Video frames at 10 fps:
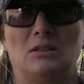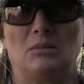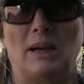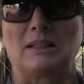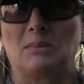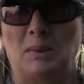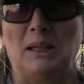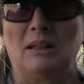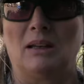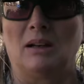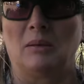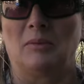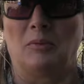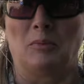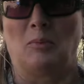direct opinion of
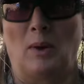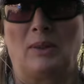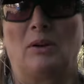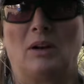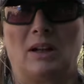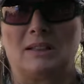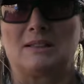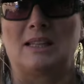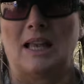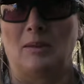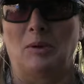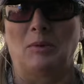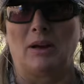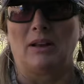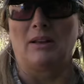whether or not it's the ammo
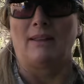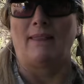or not.